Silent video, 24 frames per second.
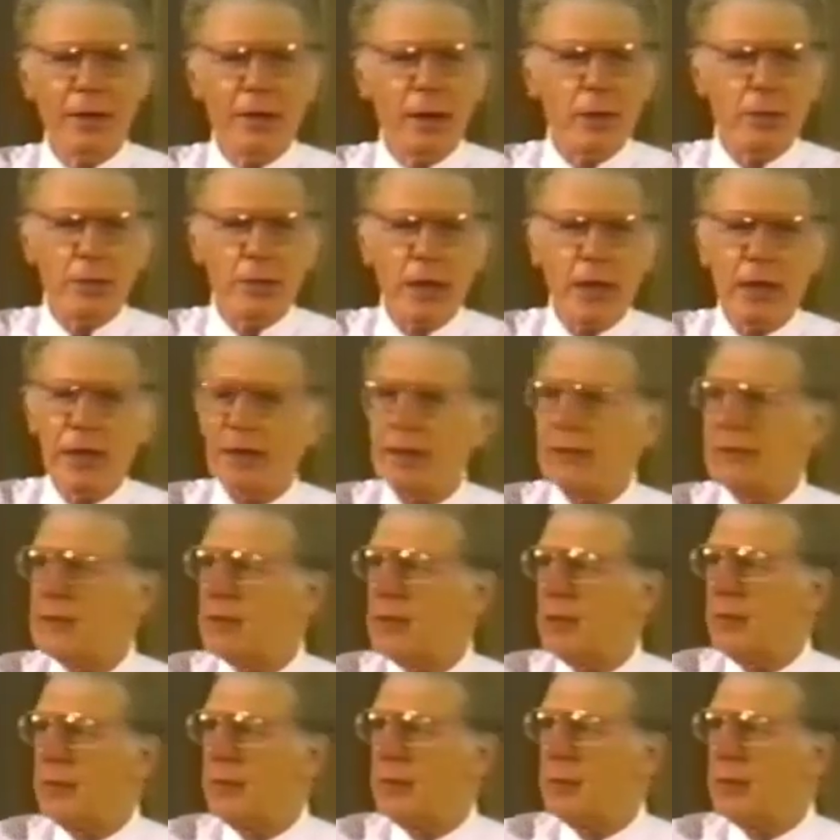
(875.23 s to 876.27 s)
no
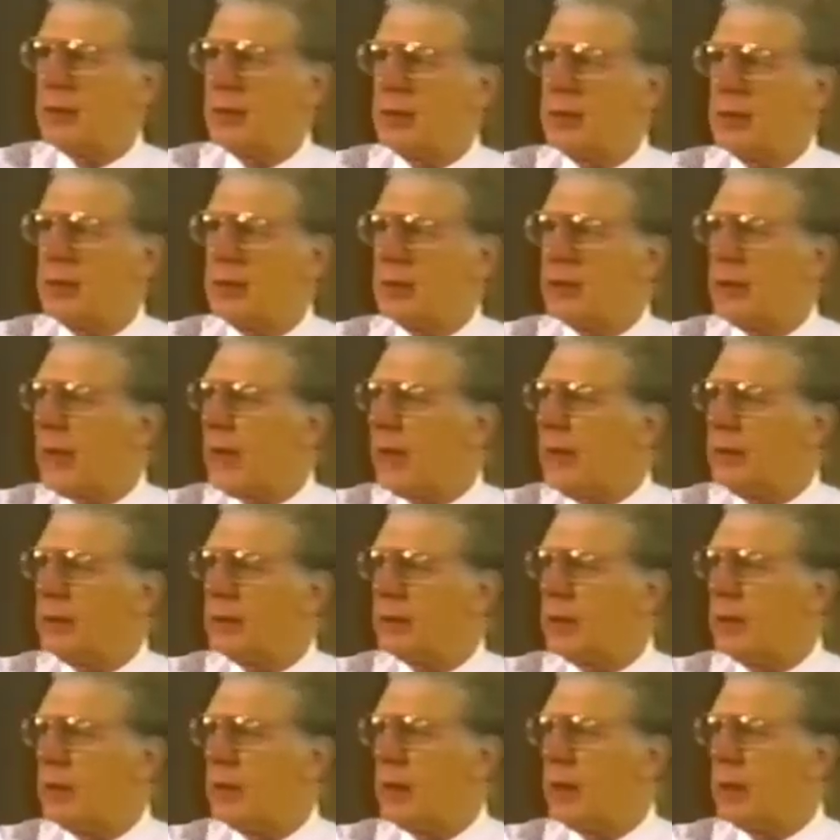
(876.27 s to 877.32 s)
knowledge of them at all, and they
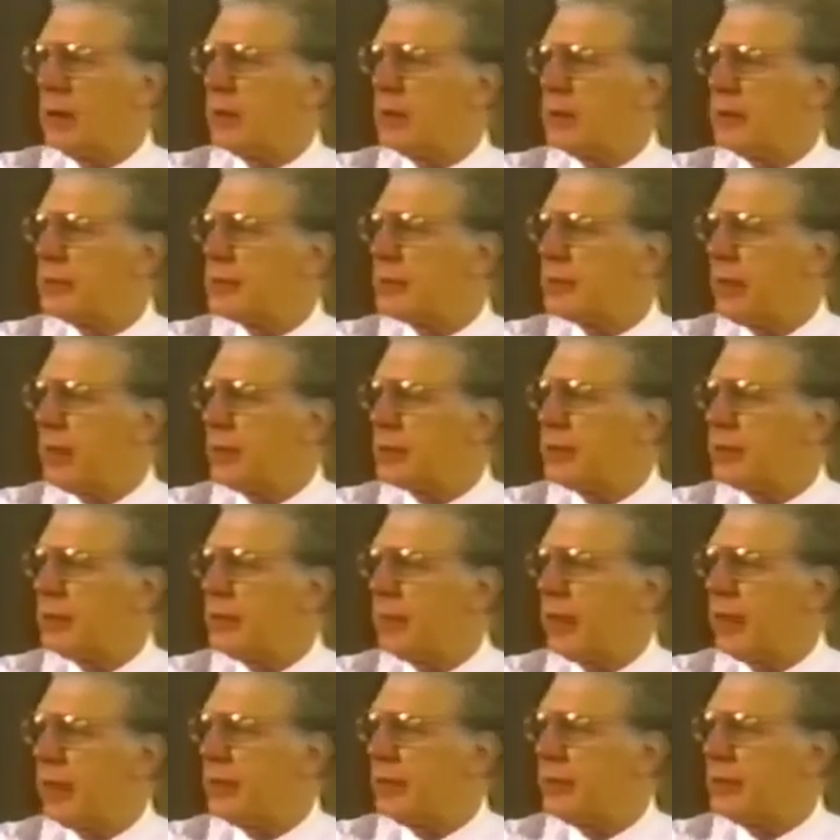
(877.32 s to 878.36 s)
don't know our
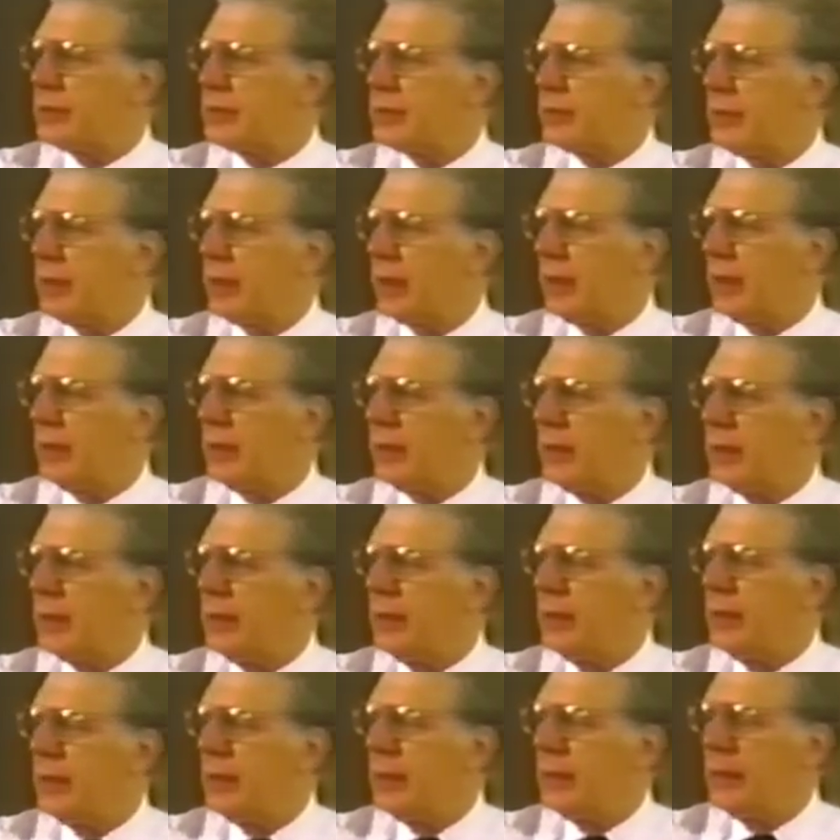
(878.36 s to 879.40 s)
construction methods or anything?"
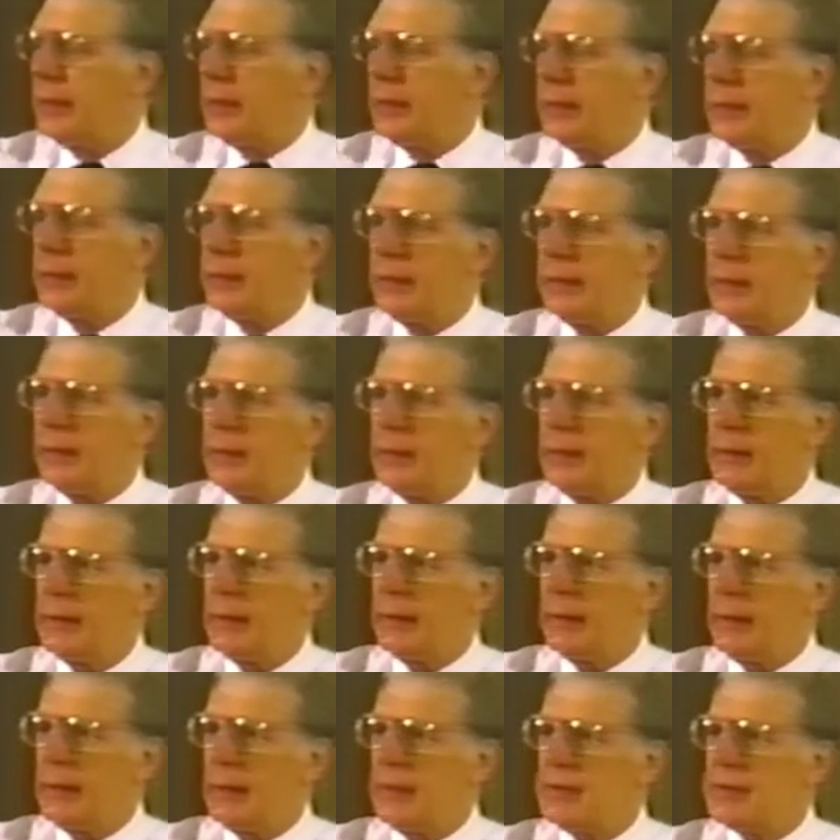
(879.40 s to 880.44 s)

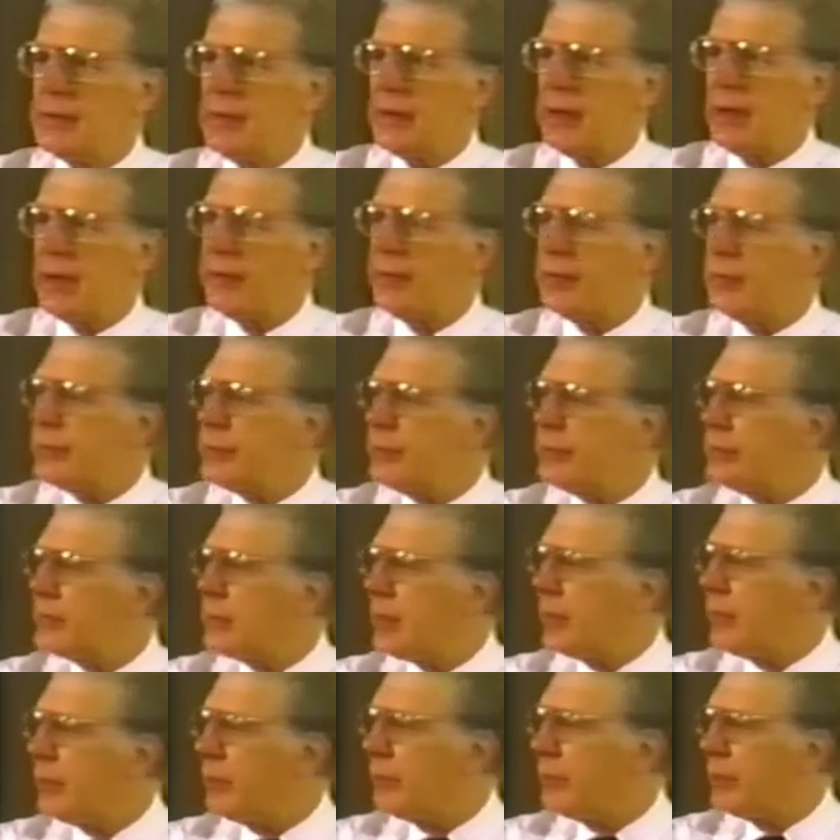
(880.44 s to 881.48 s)
He said, "I thought you
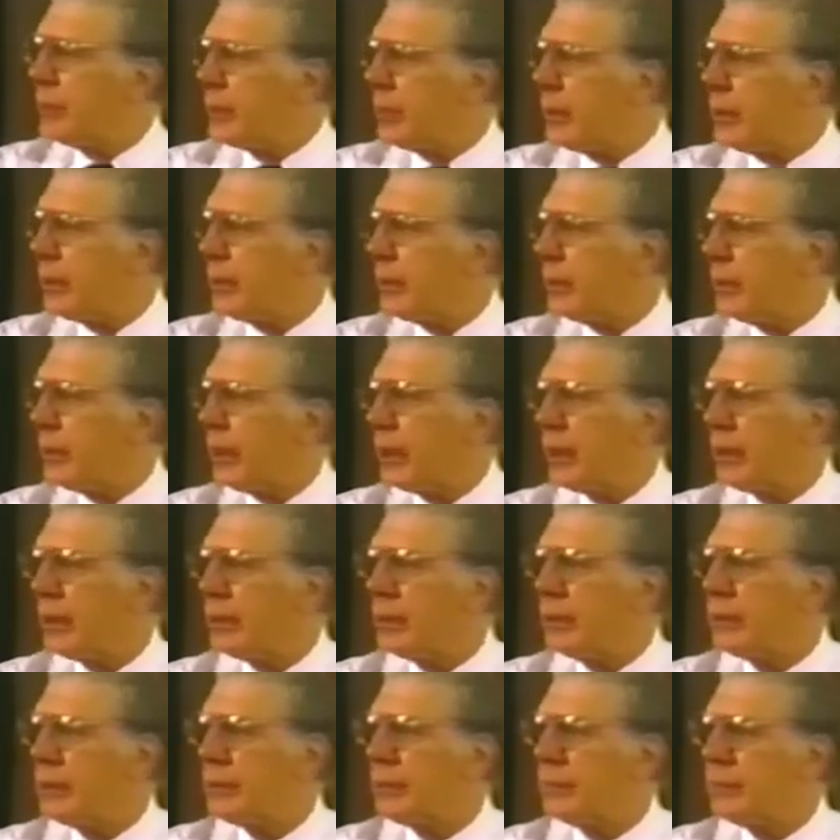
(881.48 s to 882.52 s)
said you were an
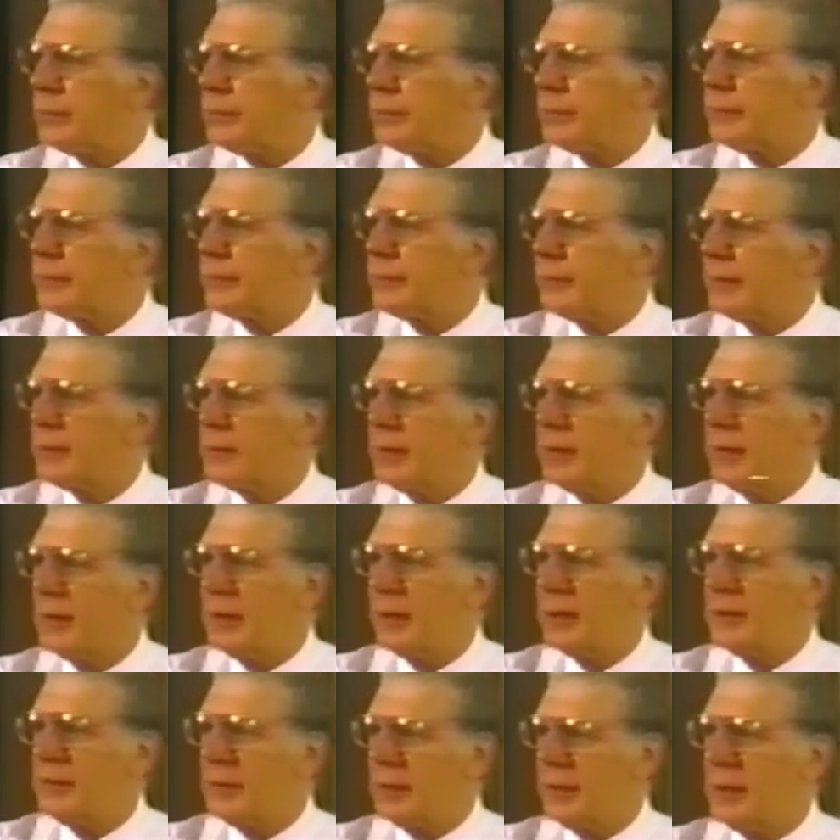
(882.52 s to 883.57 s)
architect."
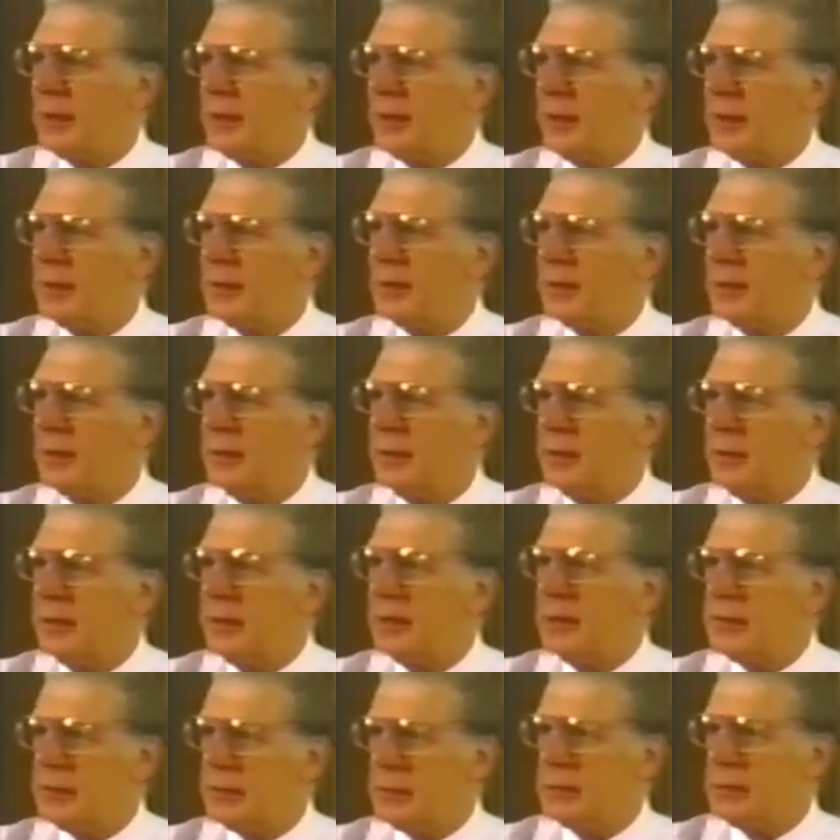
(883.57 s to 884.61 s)
I said, "Yeah."
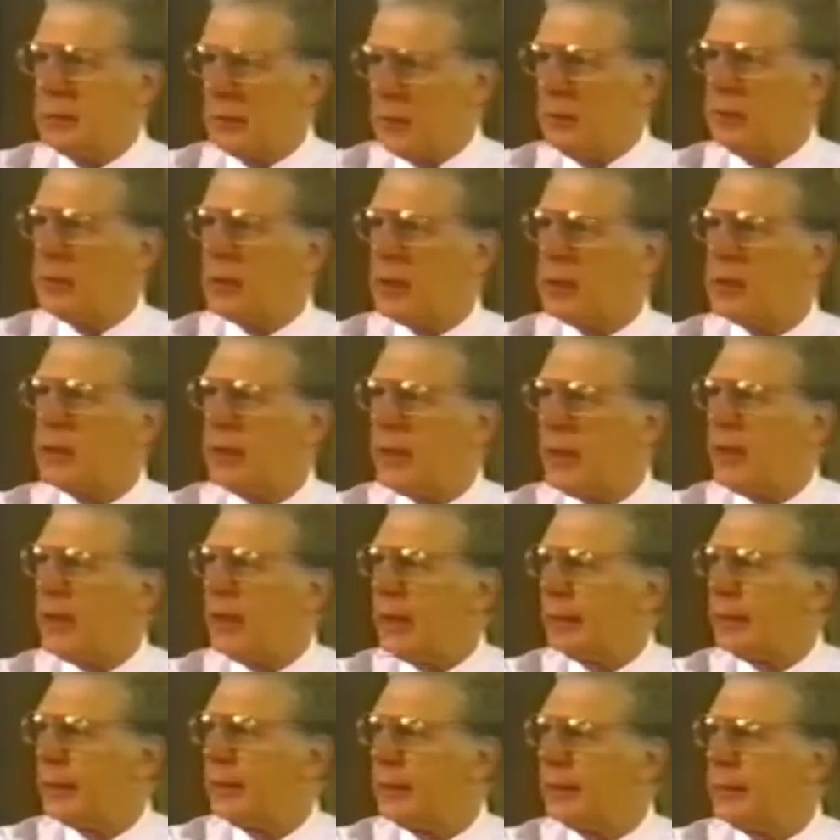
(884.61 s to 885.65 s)
He said, "Well, then work it
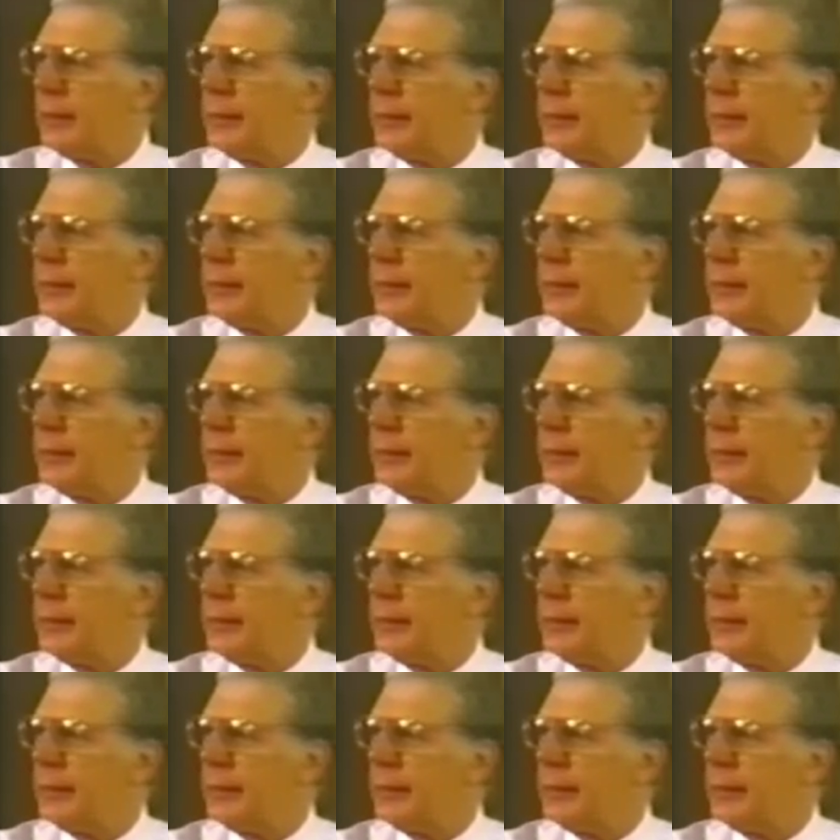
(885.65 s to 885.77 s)
out."